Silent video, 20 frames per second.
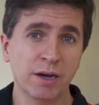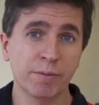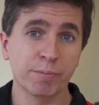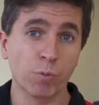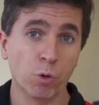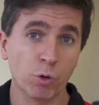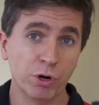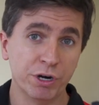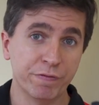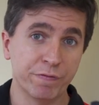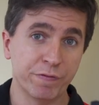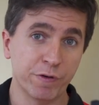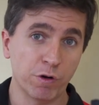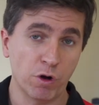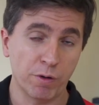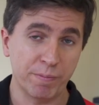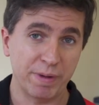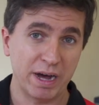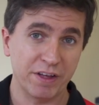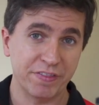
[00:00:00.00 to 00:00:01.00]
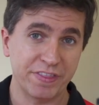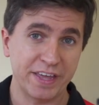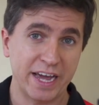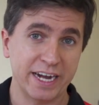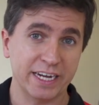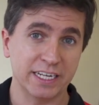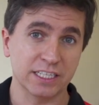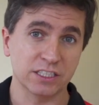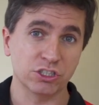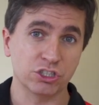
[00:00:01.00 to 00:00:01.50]
More info about
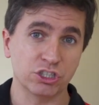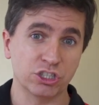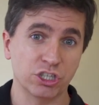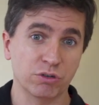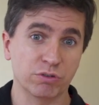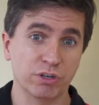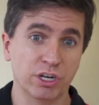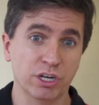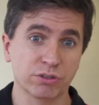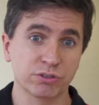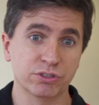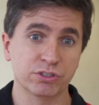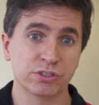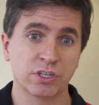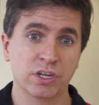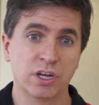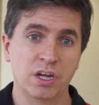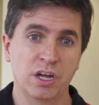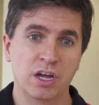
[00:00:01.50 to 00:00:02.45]
that in the show notes.